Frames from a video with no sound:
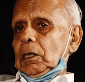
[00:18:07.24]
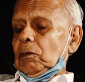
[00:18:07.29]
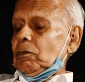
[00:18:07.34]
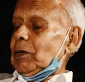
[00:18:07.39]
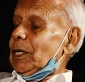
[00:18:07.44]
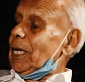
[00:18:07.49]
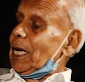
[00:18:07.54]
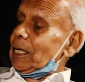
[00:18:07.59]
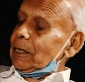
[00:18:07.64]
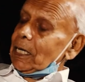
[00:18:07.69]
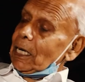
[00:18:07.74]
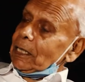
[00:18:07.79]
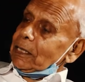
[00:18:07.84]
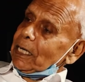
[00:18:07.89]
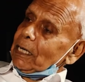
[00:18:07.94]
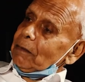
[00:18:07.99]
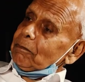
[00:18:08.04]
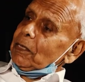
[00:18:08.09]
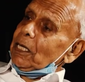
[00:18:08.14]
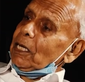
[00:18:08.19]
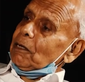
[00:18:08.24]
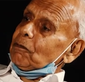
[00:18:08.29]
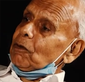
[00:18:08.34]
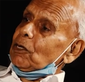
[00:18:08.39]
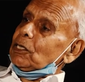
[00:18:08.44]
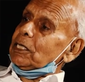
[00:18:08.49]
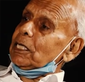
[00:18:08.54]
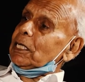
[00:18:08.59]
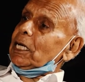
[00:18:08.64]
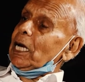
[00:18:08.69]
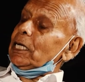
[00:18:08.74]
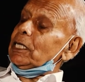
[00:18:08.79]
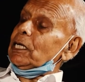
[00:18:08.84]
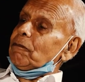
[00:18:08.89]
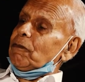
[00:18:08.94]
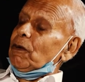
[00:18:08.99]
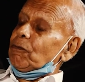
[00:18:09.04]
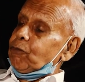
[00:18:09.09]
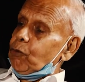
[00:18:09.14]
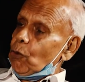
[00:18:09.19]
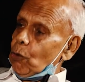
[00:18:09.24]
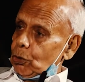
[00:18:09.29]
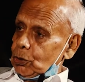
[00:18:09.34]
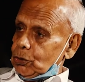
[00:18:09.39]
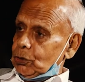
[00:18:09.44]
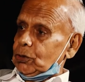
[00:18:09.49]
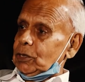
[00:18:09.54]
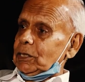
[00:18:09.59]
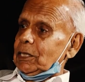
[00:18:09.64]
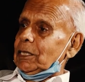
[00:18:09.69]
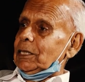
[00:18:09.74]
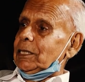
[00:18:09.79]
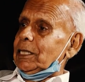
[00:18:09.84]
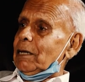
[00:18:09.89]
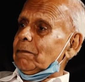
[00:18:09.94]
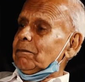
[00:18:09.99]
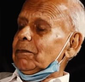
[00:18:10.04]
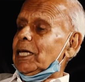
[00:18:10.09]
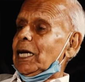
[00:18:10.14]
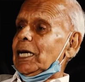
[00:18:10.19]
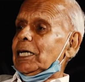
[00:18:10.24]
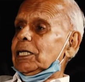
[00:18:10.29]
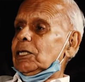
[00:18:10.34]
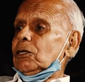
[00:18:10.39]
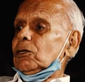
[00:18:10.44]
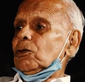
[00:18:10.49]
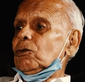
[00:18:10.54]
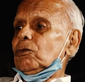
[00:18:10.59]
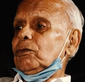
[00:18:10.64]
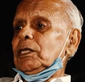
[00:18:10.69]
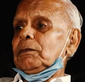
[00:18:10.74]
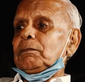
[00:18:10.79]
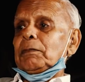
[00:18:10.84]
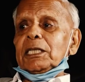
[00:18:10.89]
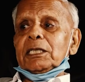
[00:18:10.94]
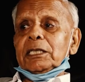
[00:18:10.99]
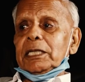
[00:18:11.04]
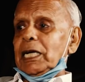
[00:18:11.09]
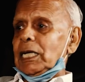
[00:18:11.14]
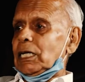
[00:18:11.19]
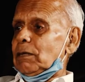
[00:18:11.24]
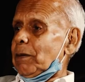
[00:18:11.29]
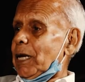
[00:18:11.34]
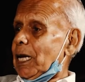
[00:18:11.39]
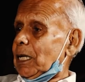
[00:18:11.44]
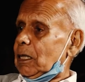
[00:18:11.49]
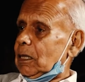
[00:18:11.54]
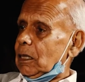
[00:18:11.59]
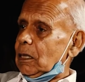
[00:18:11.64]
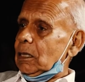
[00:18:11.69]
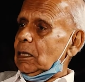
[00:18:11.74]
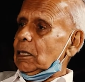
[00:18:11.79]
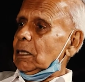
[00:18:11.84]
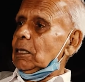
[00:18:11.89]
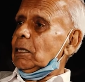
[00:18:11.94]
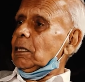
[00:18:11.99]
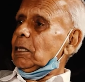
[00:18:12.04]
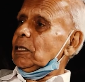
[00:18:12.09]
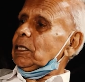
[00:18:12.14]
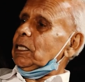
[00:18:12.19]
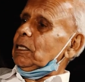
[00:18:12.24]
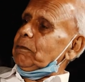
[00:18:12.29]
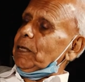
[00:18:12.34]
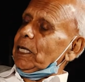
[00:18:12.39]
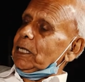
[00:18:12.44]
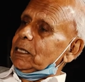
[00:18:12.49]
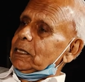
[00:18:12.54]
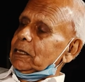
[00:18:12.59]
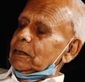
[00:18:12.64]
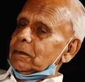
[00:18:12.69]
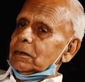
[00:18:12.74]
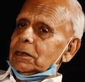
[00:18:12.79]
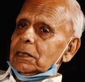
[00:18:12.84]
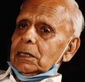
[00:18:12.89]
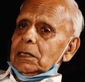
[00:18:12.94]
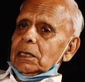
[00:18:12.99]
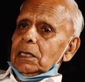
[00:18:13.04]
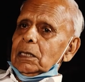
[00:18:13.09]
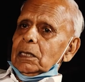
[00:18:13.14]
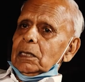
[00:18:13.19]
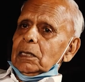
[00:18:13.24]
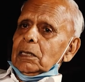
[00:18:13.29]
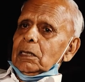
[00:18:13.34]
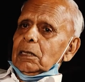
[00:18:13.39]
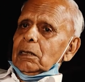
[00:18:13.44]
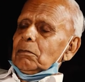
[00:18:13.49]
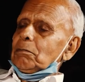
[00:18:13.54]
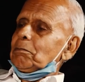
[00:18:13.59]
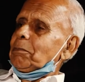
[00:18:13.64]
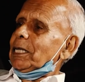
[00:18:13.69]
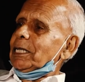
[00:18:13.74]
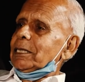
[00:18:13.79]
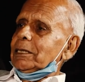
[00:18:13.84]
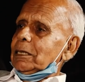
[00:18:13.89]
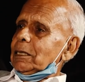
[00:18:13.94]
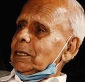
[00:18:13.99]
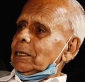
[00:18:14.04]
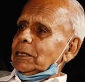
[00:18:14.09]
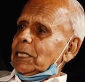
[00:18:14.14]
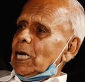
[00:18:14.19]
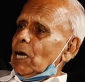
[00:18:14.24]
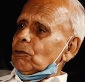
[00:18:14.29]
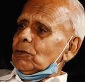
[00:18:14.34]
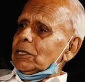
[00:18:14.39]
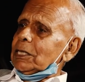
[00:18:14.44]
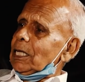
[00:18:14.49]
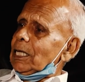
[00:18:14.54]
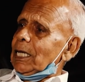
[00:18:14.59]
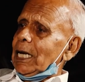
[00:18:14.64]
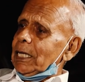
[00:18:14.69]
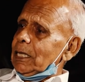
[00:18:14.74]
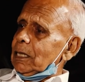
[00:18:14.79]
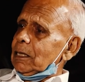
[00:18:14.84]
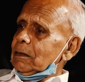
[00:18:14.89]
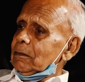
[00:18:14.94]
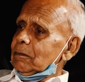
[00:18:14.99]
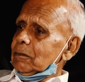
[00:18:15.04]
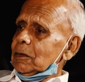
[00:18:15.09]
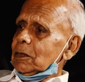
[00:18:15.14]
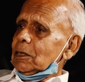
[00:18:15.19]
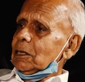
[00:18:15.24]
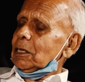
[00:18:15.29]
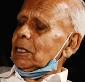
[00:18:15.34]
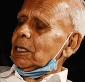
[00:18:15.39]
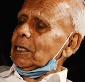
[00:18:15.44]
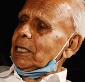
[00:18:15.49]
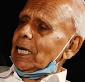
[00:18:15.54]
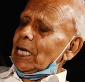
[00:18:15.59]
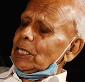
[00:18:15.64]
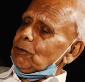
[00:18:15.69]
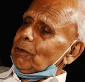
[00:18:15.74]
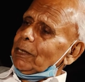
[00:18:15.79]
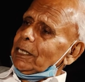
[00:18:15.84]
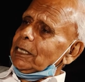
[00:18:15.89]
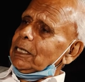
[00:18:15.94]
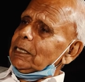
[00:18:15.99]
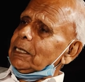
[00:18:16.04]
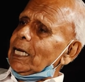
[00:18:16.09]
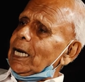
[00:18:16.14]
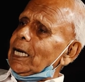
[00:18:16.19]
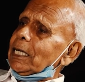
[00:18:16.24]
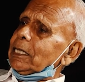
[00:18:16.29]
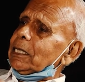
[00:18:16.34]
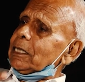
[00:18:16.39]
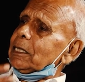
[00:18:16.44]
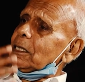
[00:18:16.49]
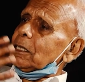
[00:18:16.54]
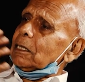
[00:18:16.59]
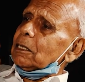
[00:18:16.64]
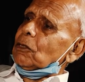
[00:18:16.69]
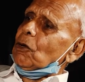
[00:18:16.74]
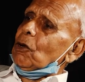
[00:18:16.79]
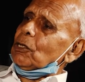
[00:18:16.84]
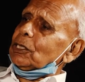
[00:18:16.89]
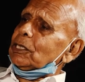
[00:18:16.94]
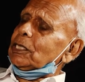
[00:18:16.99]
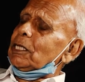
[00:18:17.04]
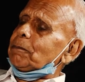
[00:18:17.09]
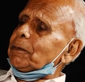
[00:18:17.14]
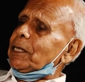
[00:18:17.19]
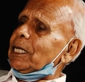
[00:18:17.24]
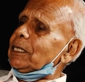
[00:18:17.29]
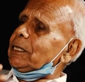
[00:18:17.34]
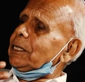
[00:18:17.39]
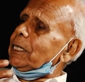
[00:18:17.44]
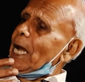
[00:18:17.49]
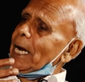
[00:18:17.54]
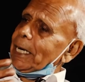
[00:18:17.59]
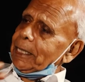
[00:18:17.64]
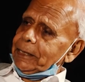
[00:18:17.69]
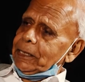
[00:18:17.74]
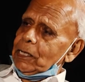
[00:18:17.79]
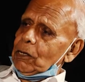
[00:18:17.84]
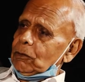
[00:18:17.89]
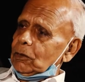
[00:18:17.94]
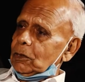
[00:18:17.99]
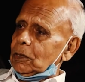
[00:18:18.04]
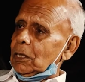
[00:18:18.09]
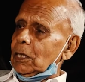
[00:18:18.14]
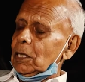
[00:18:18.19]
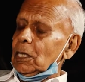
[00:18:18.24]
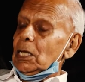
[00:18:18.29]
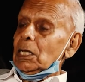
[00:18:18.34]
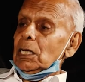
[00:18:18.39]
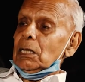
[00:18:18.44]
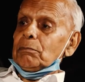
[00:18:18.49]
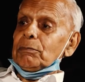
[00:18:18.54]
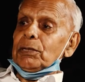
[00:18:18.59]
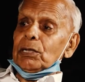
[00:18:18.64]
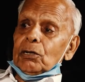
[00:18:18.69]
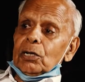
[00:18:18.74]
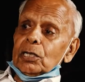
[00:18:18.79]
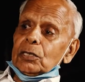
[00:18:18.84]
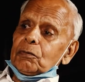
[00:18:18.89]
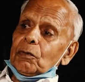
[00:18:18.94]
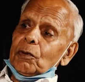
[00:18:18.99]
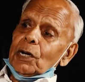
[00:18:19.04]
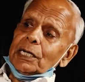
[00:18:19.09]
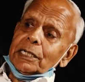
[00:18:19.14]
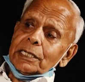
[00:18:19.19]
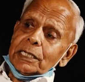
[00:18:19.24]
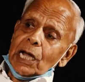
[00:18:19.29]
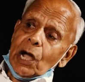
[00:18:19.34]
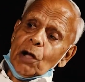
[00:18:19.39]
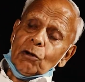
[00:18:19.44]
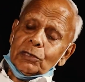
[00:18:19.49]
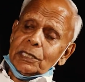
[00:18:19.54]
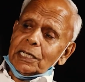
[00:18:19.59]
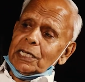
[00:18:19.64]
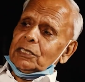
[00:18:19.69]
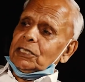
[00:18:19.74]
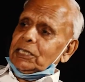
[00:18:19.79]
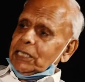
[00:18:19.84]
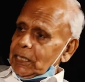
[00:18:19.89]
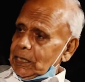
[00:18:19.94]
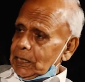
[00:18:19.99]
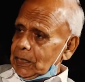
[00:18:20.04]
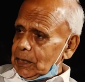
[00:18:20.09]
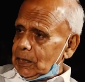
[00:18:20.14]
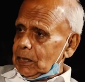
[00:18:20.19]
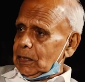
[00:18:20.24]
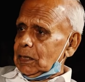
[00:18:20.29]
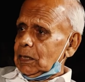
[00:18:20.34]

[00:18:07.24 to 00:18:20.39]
Well, at that time there was a kind of a force in them that we must get back Tibet. But down the line, gradually that concept has died down, because what now they see,